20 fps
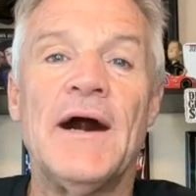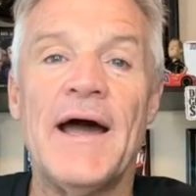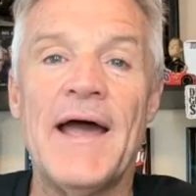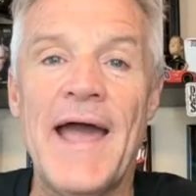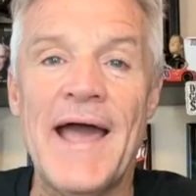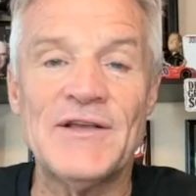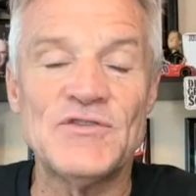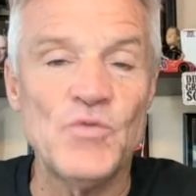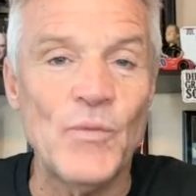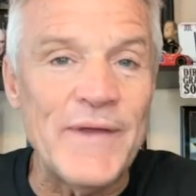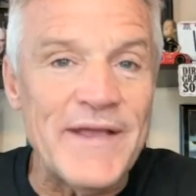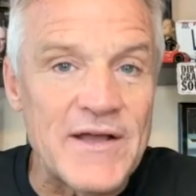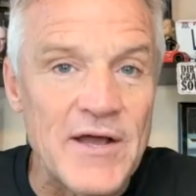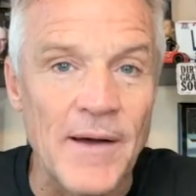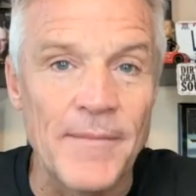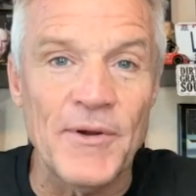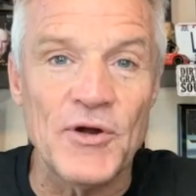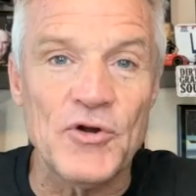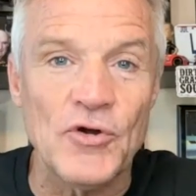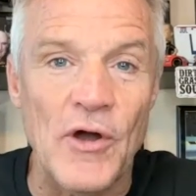as we
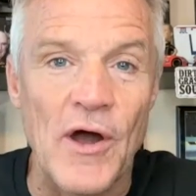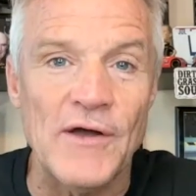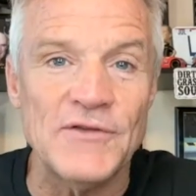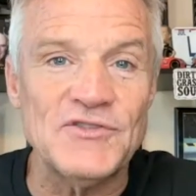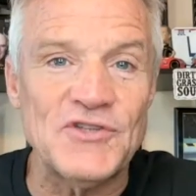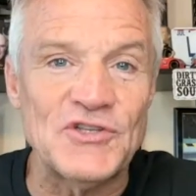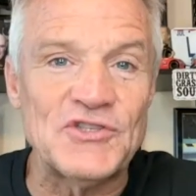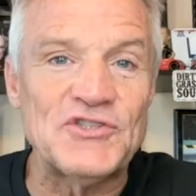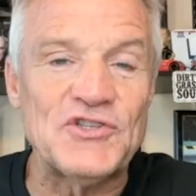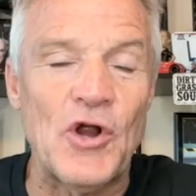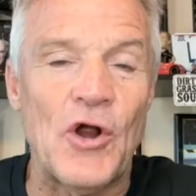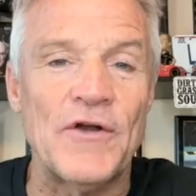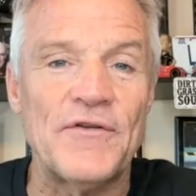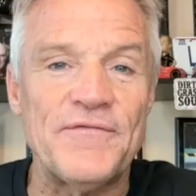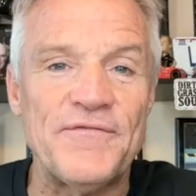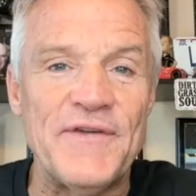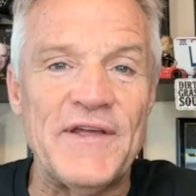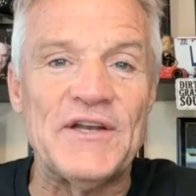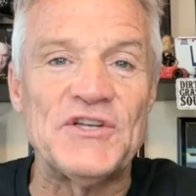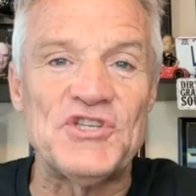come across the
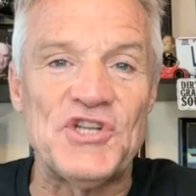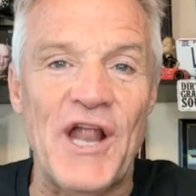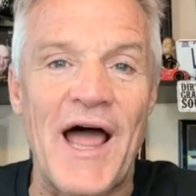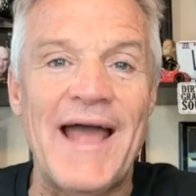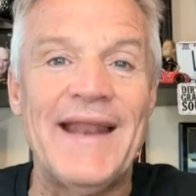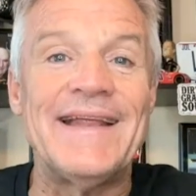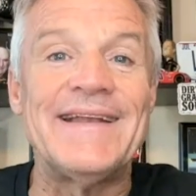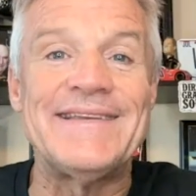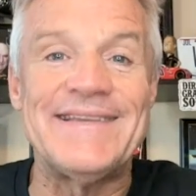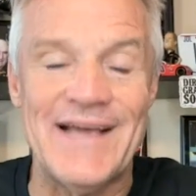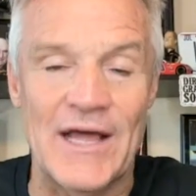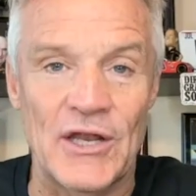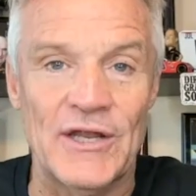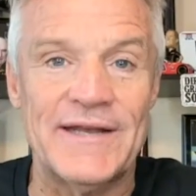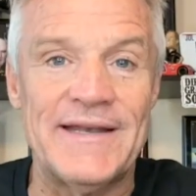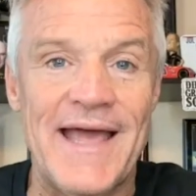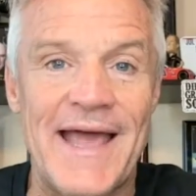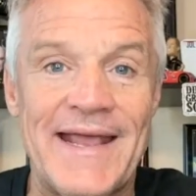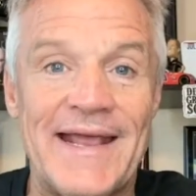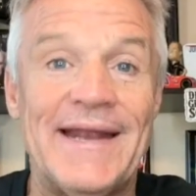start-finish line at
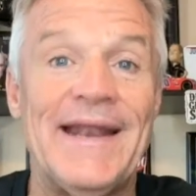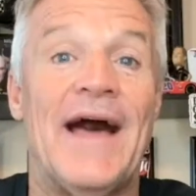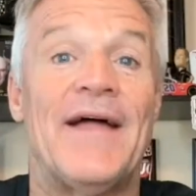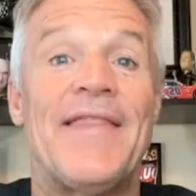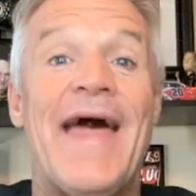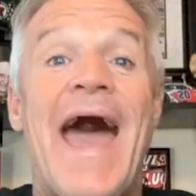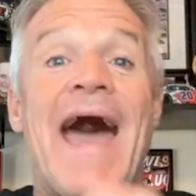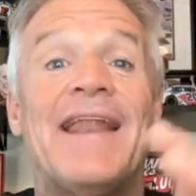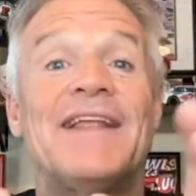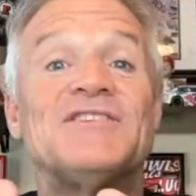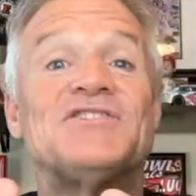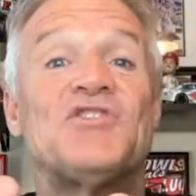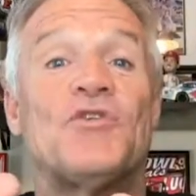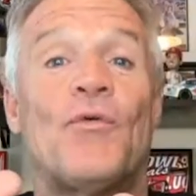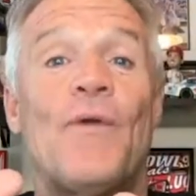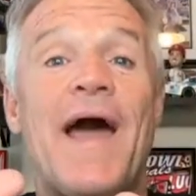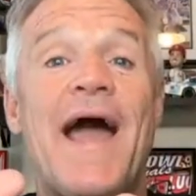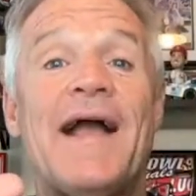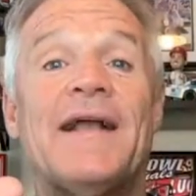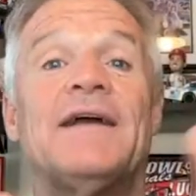Talladega. Now, that is the
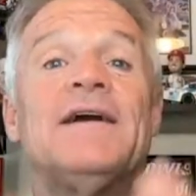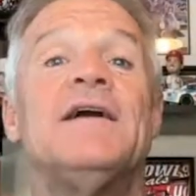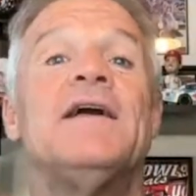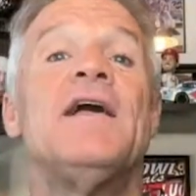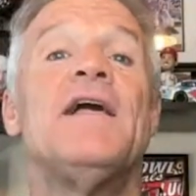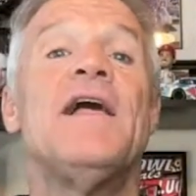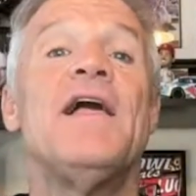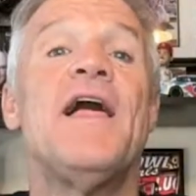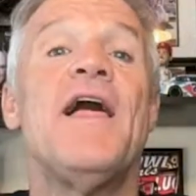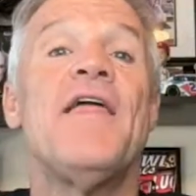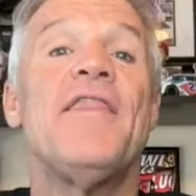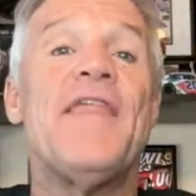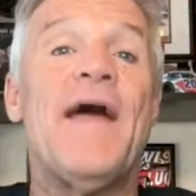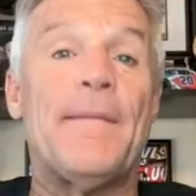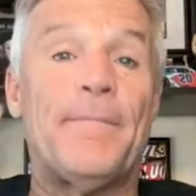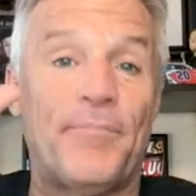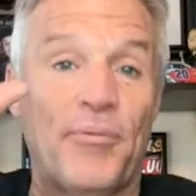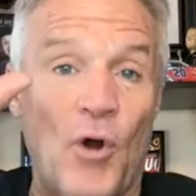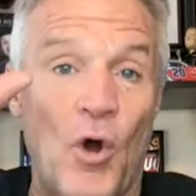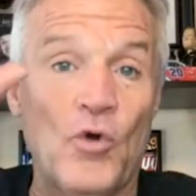wreck
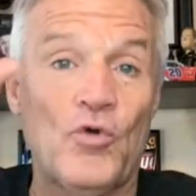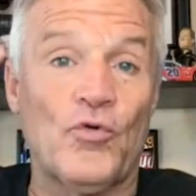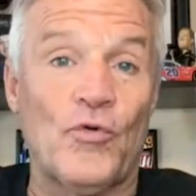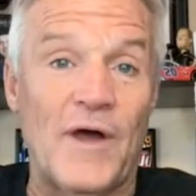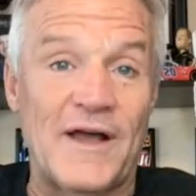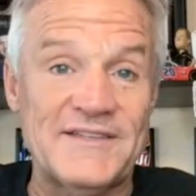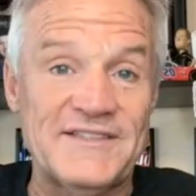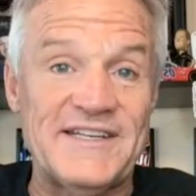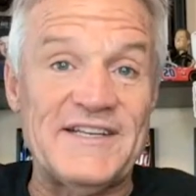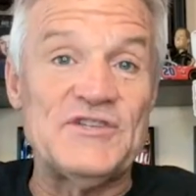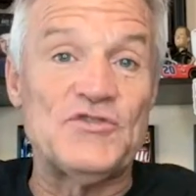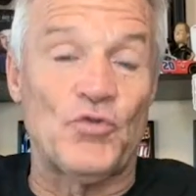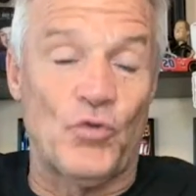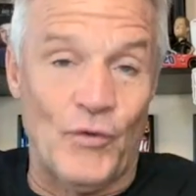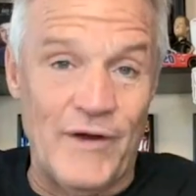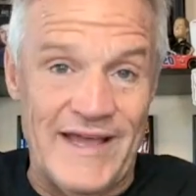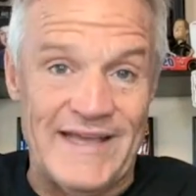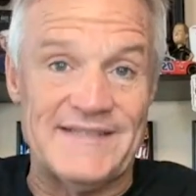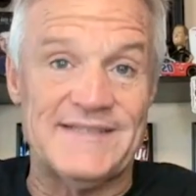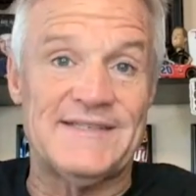that broke Rusty's
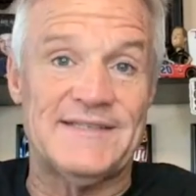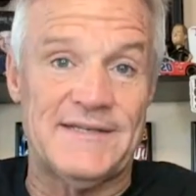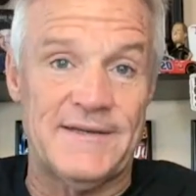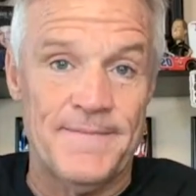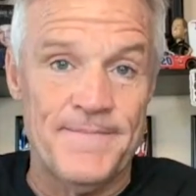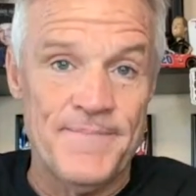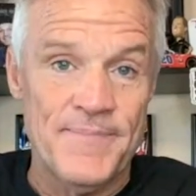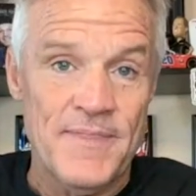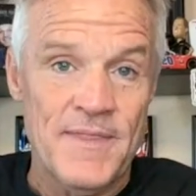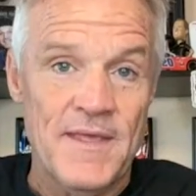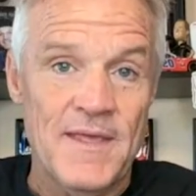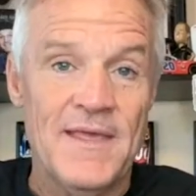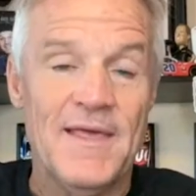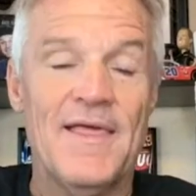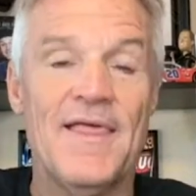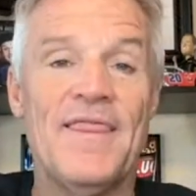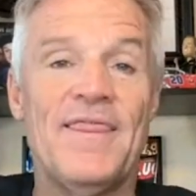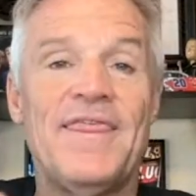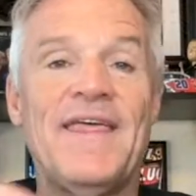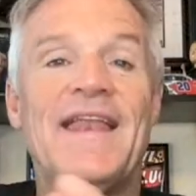wrist.
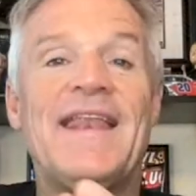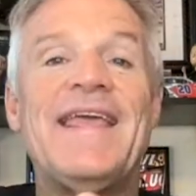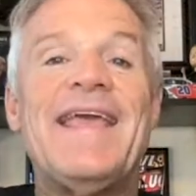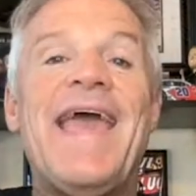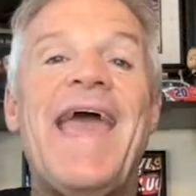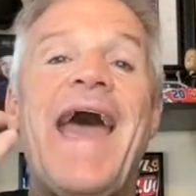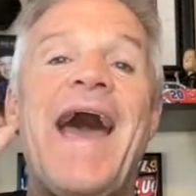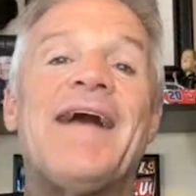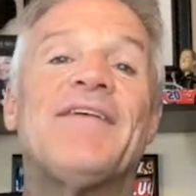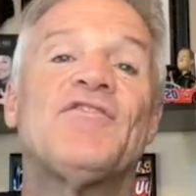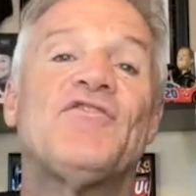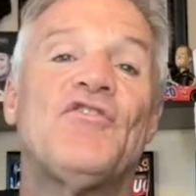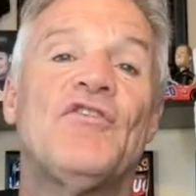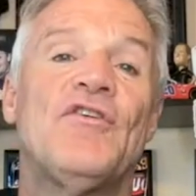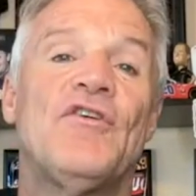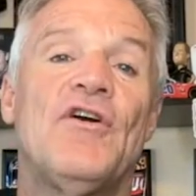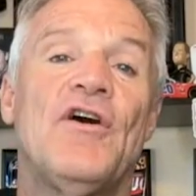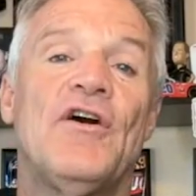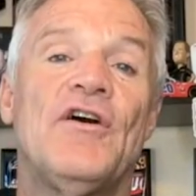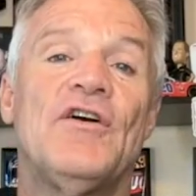Then he has
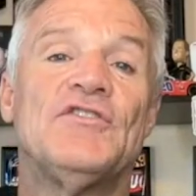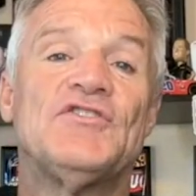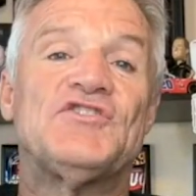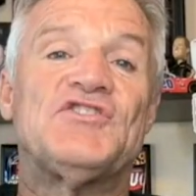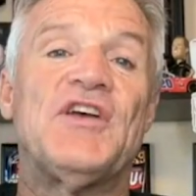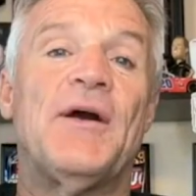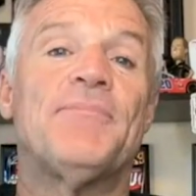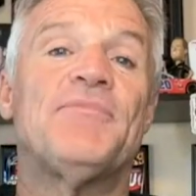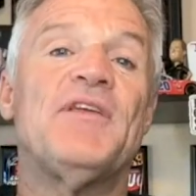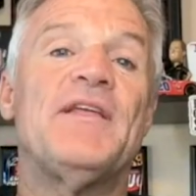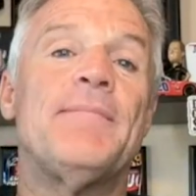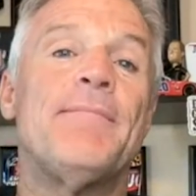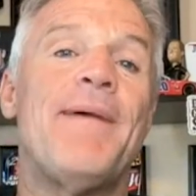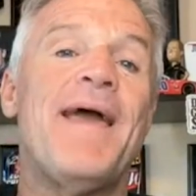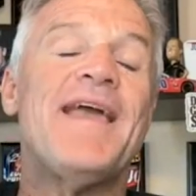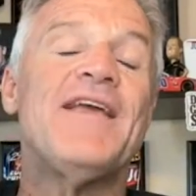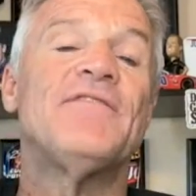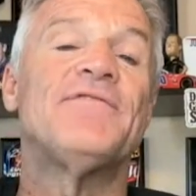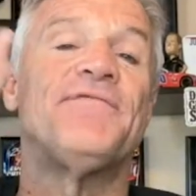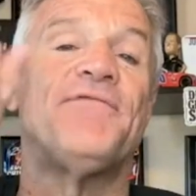something
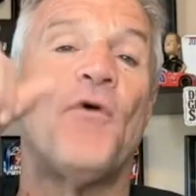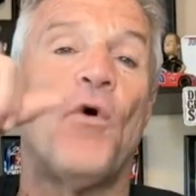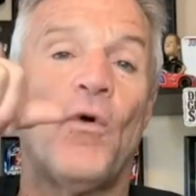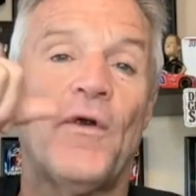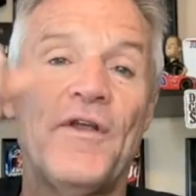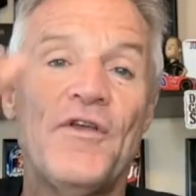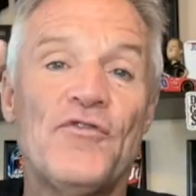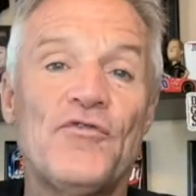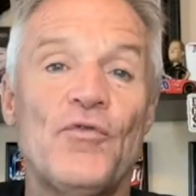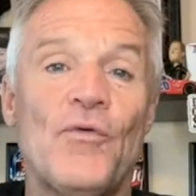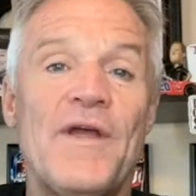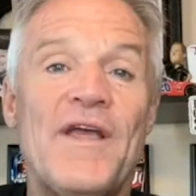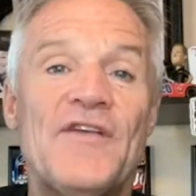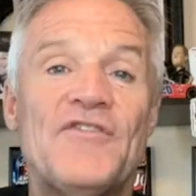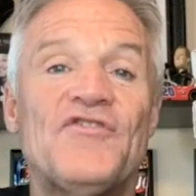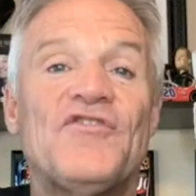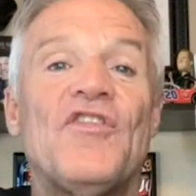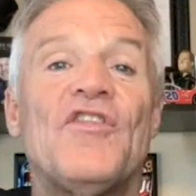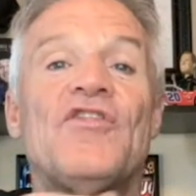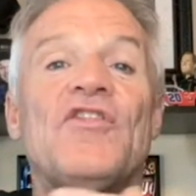made for his
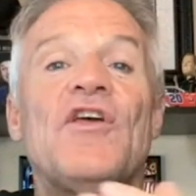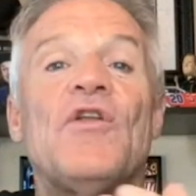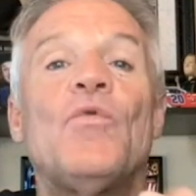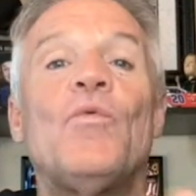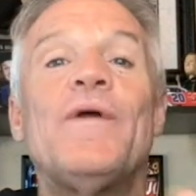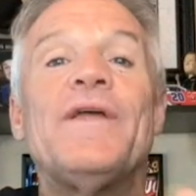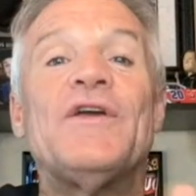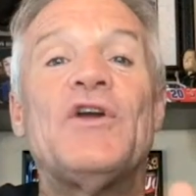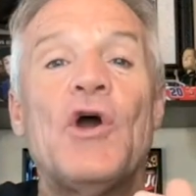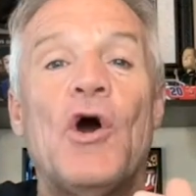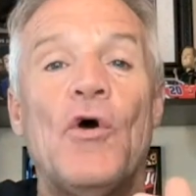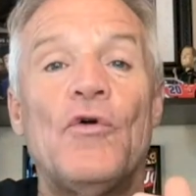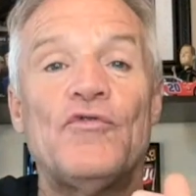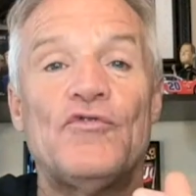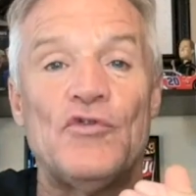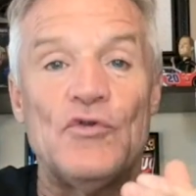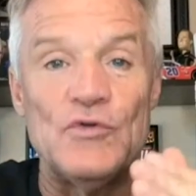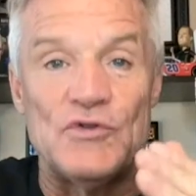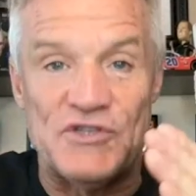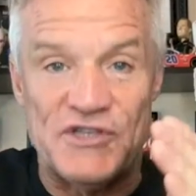wrist. Then we go
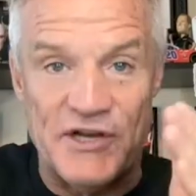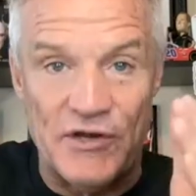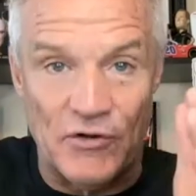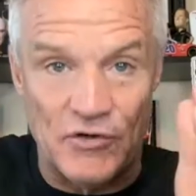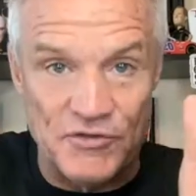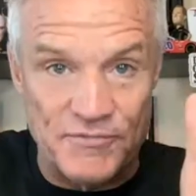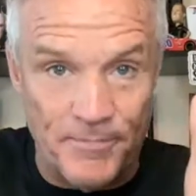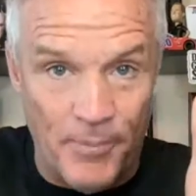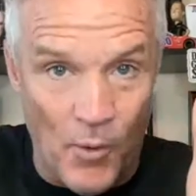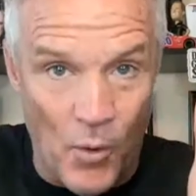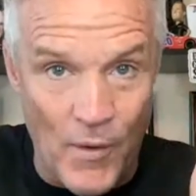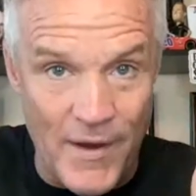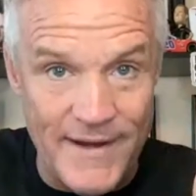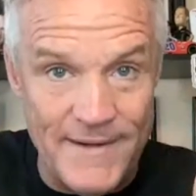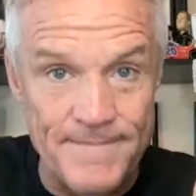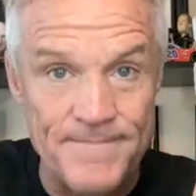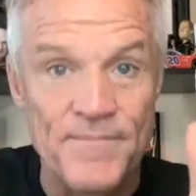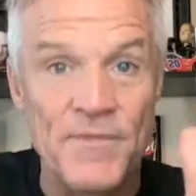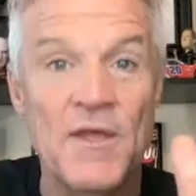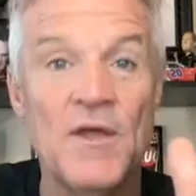to Sears
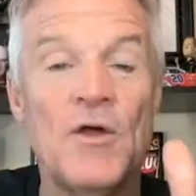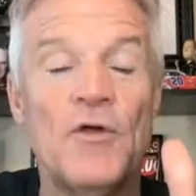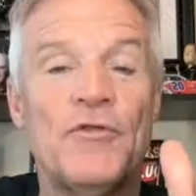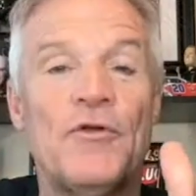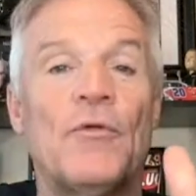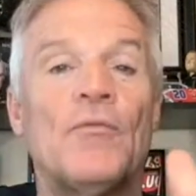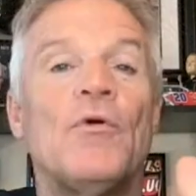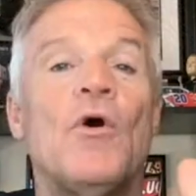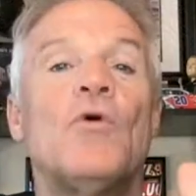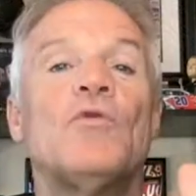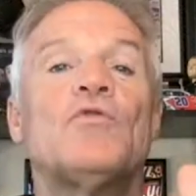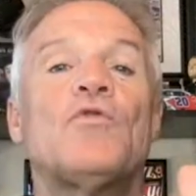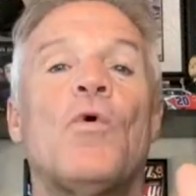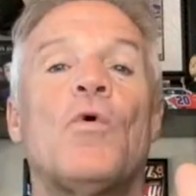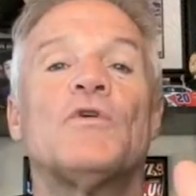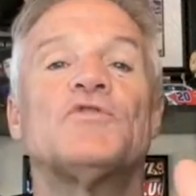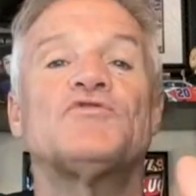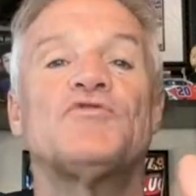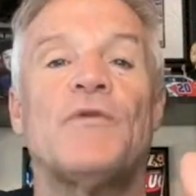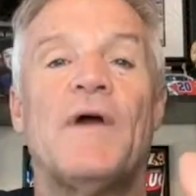Point, the road
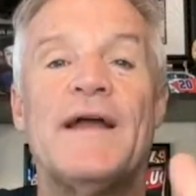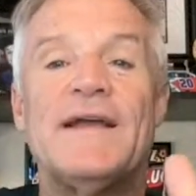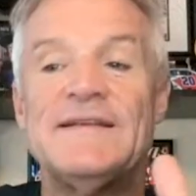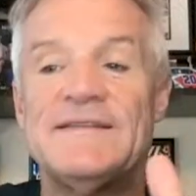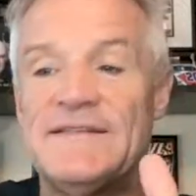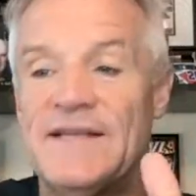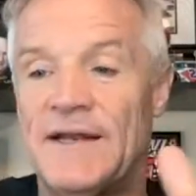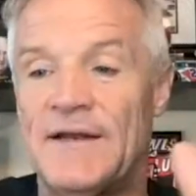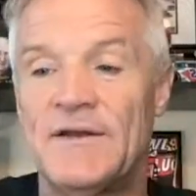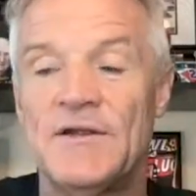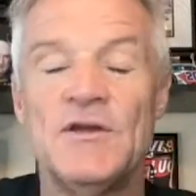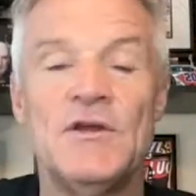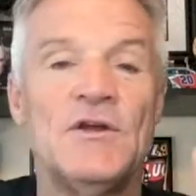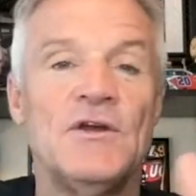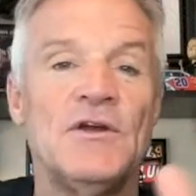course race, and